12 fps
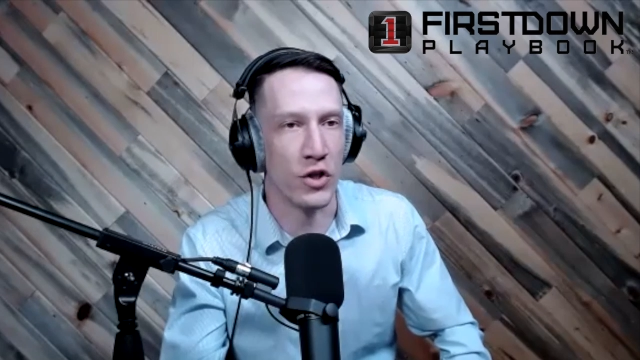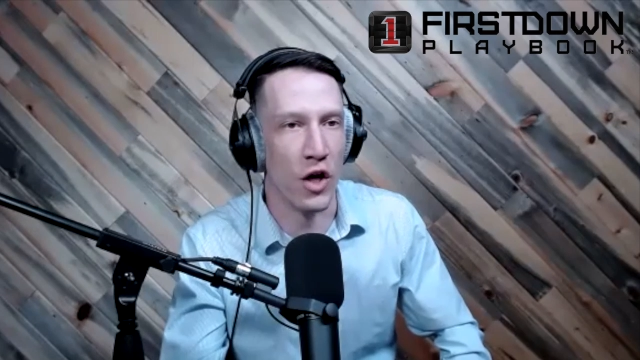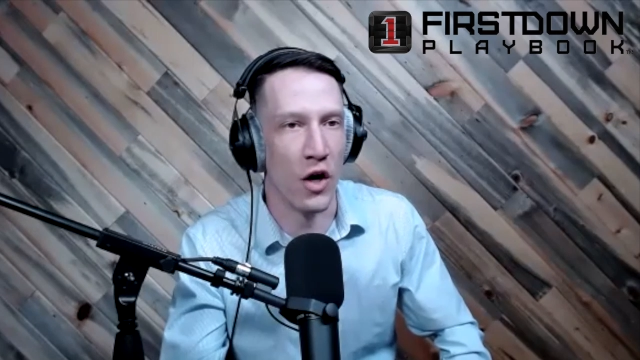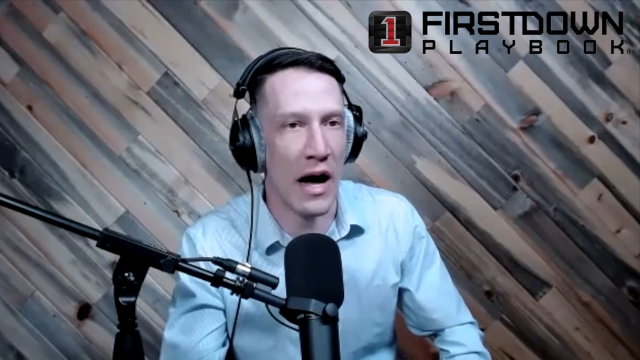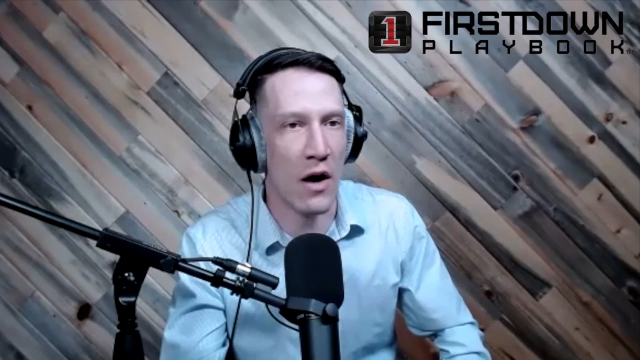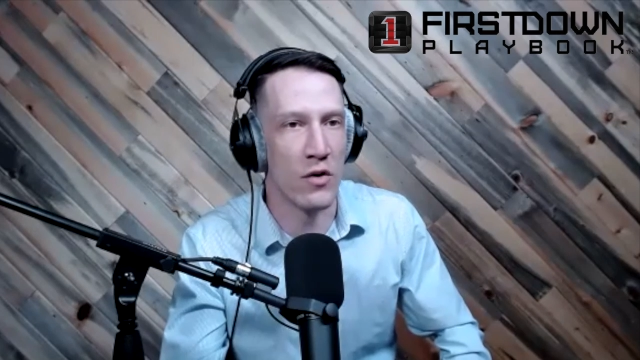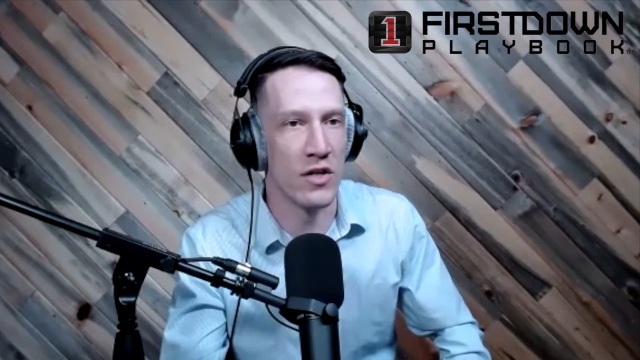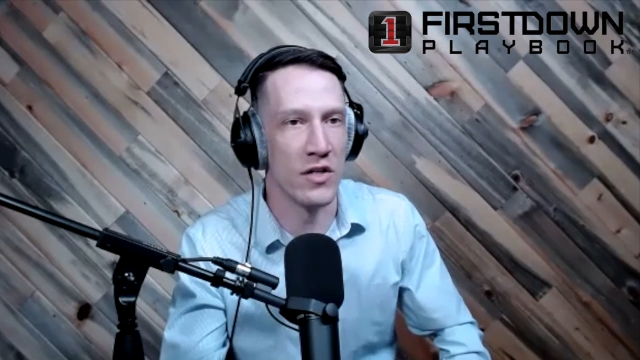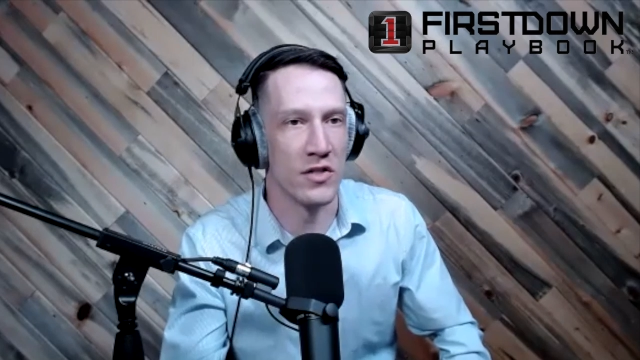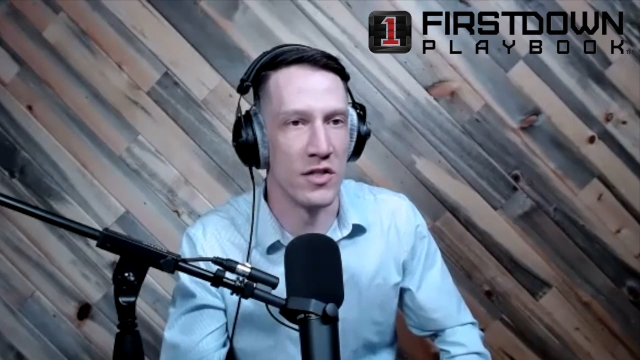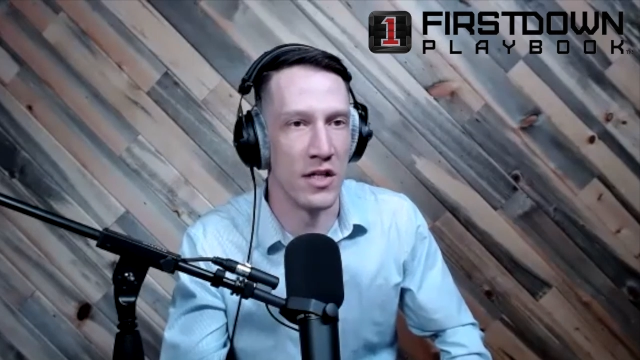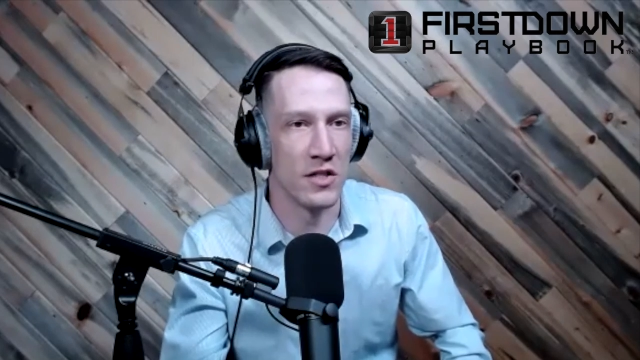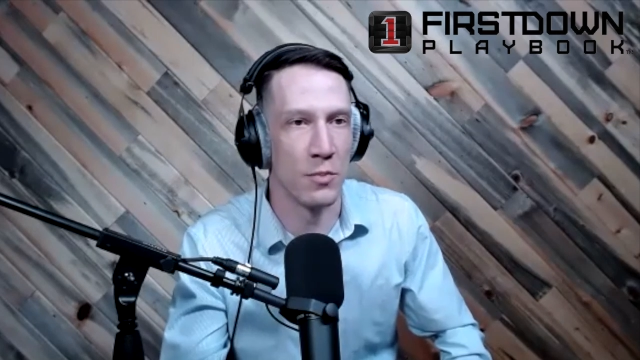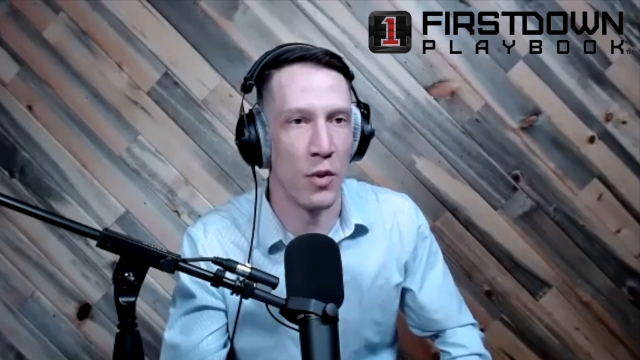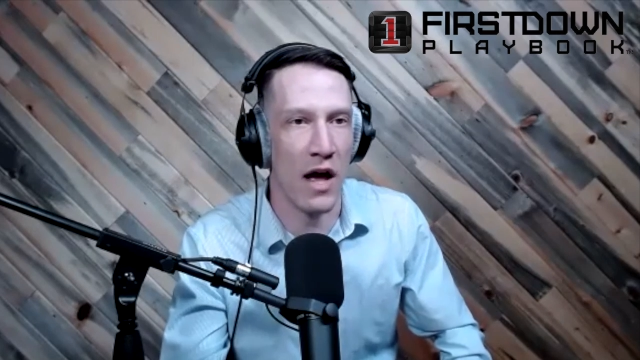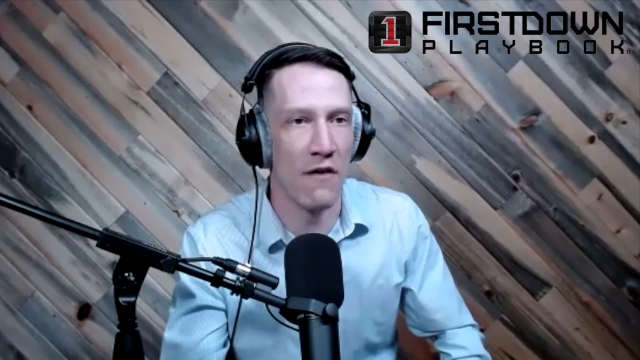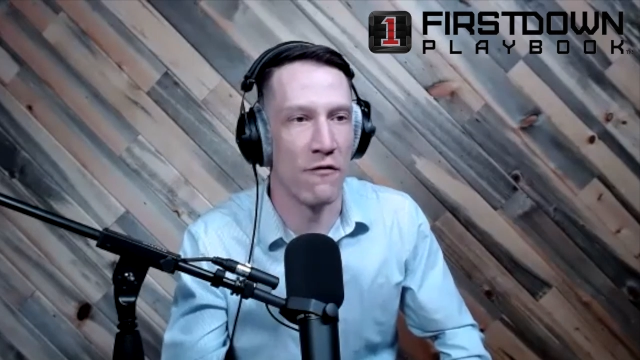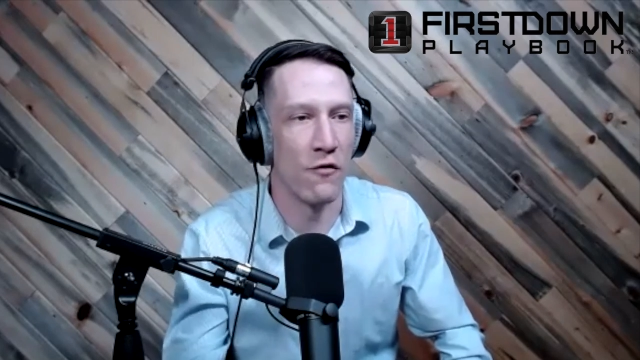You know, how does this
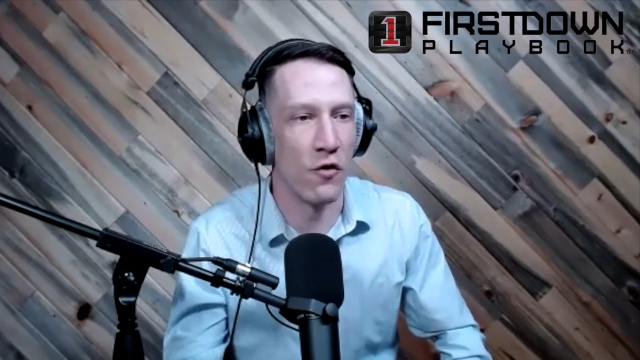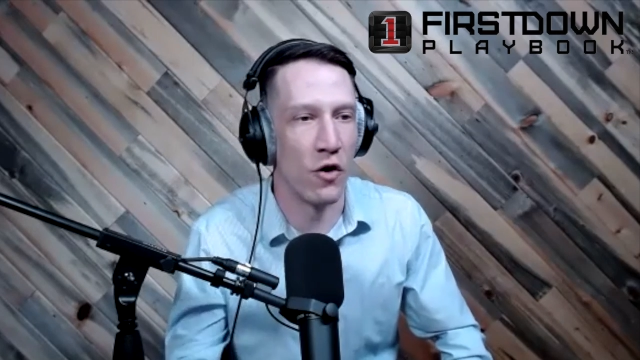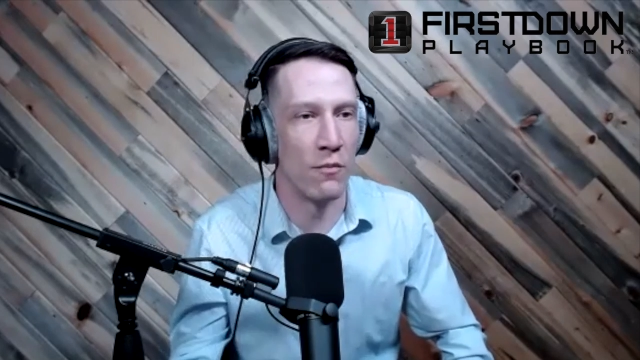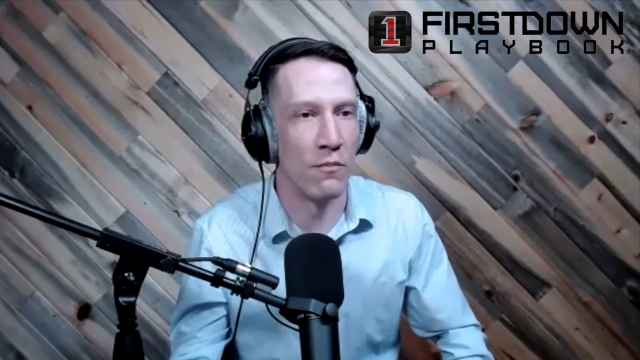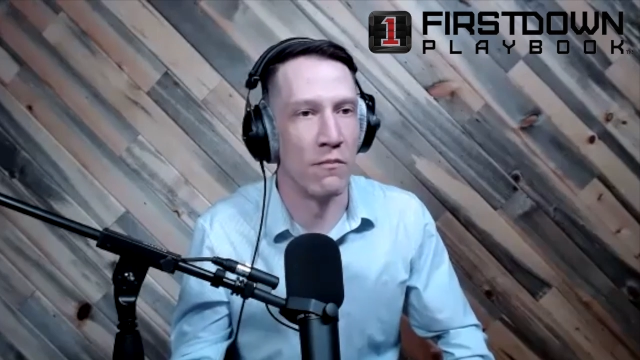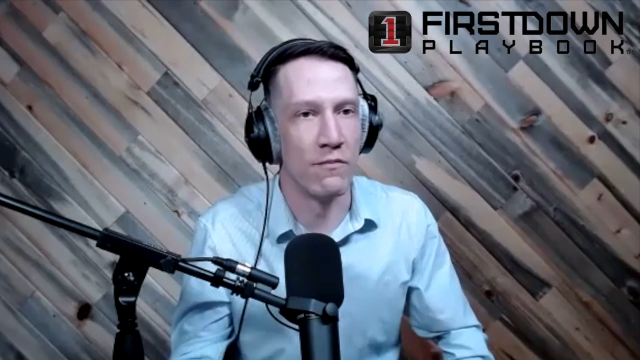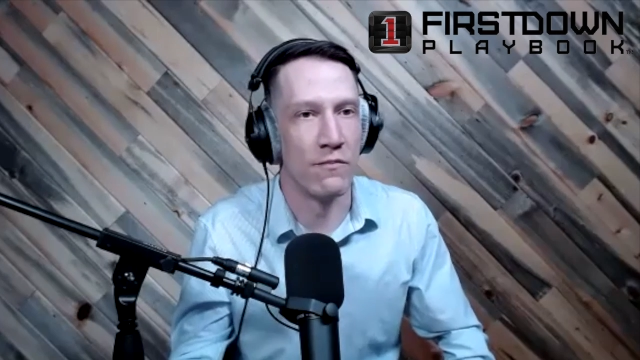platform